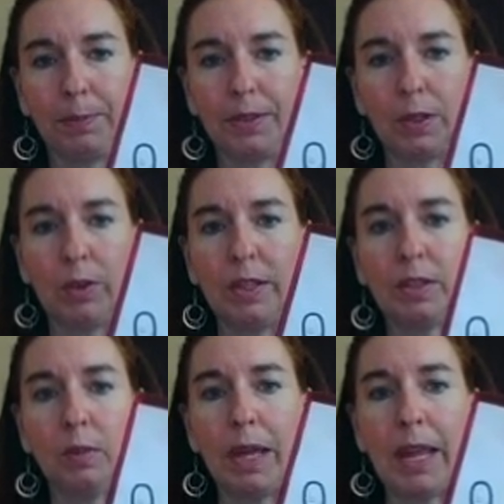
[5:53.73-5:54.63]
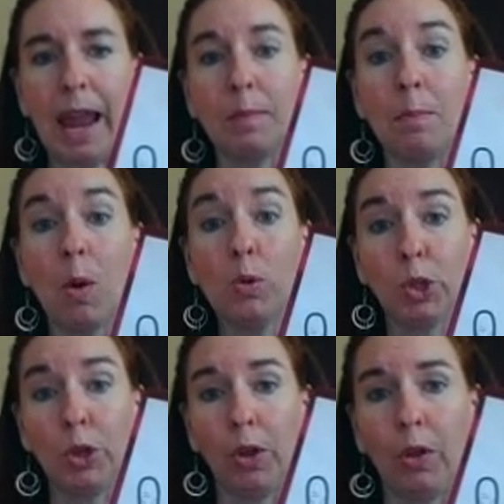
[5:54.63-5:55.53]
So this would be an
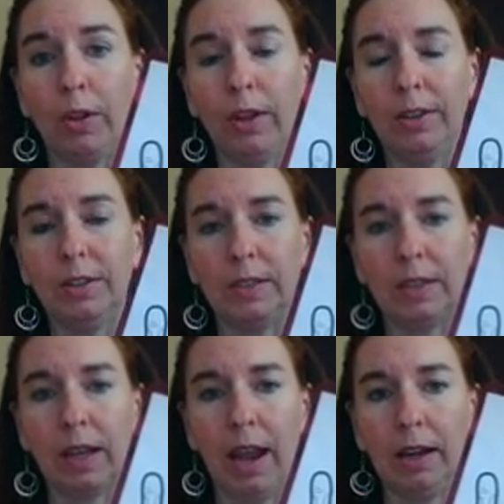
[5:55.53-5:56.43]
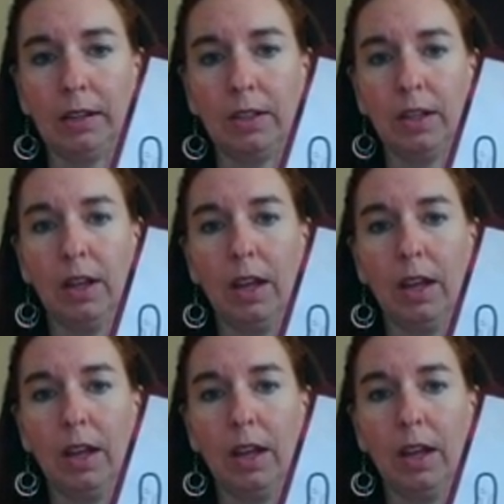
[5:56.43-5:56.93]
emotional disconnect.